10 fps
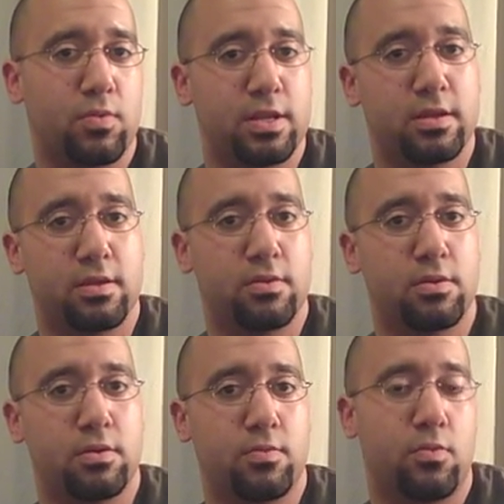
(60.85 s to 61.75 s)
We did
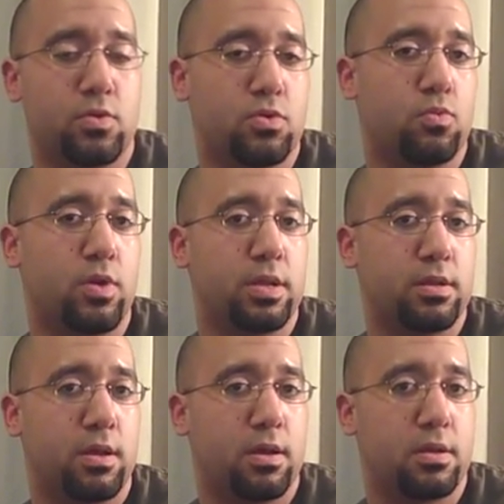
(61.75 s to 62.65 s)
do one
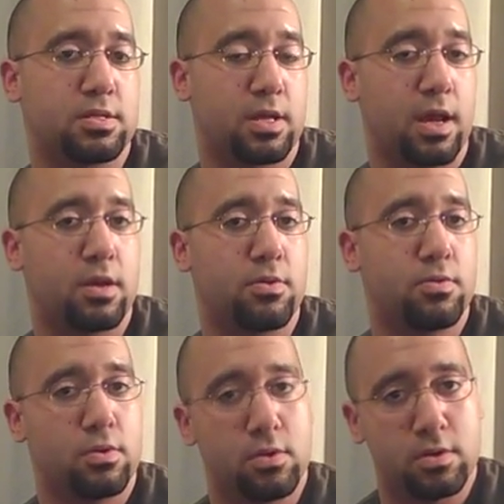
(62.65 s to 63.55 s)
in Chicago
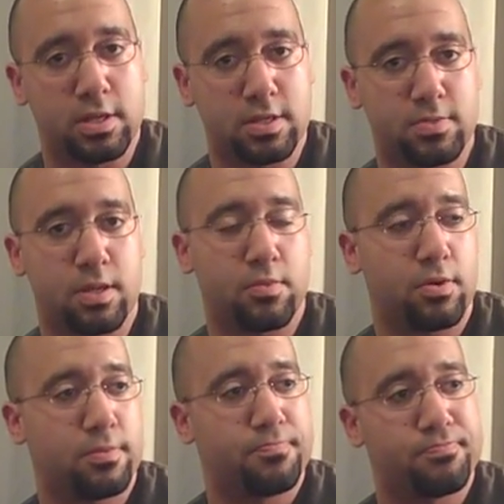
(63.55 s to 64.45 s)
in September.